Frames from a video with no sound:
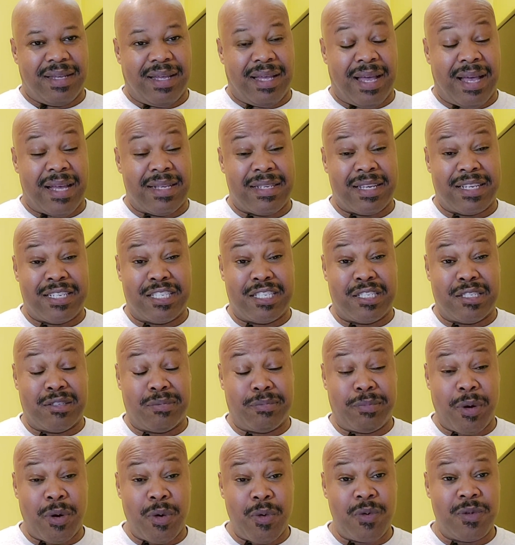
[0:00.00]
Has
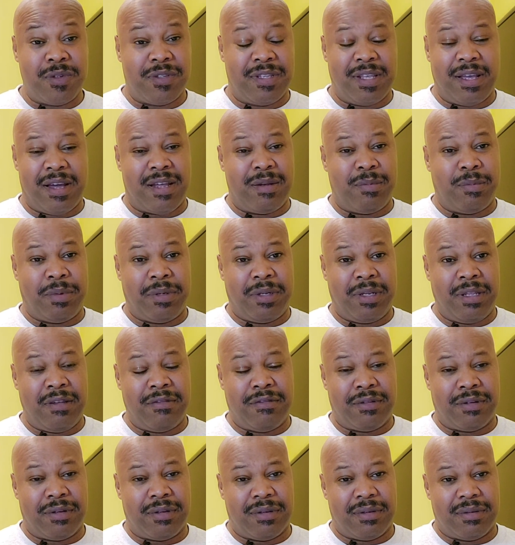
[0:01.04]
exposed the
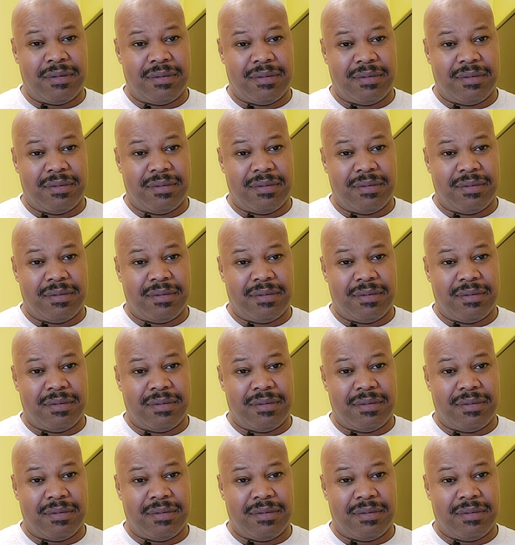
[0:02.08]
unbeliever,